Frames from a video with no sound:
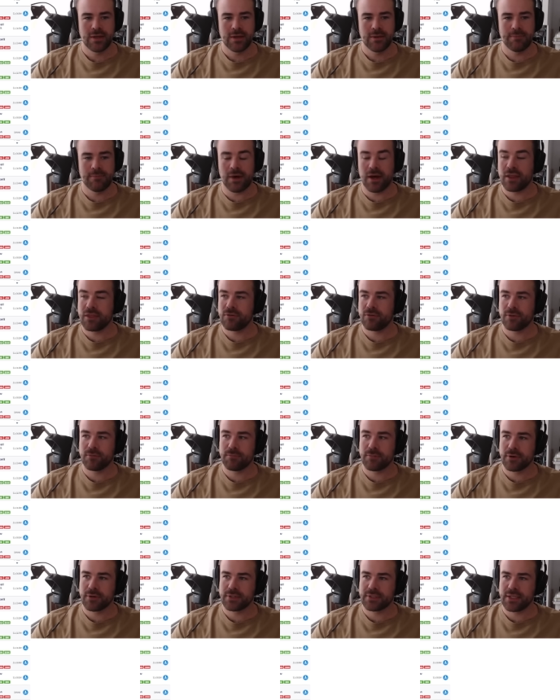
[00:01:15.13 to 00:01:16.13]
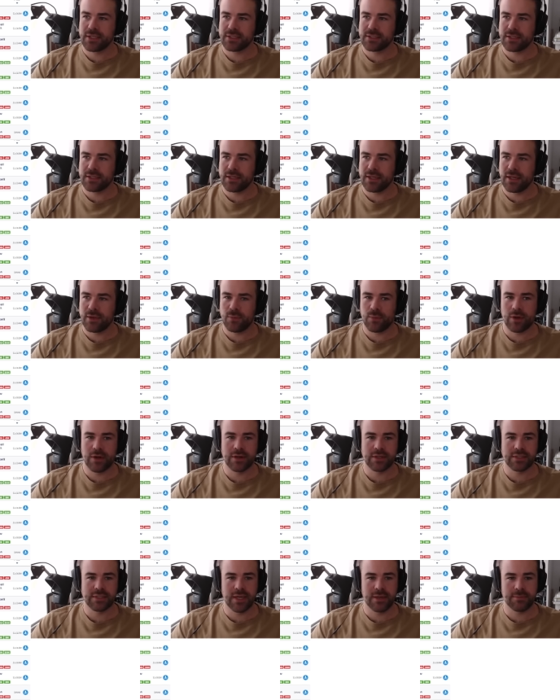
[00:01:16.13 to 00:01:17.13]
my thought process and, and
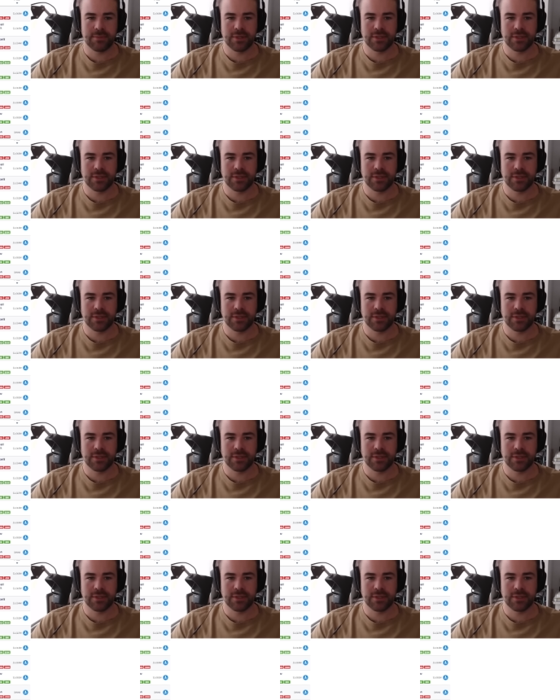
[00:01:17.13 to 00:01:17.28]
where it's at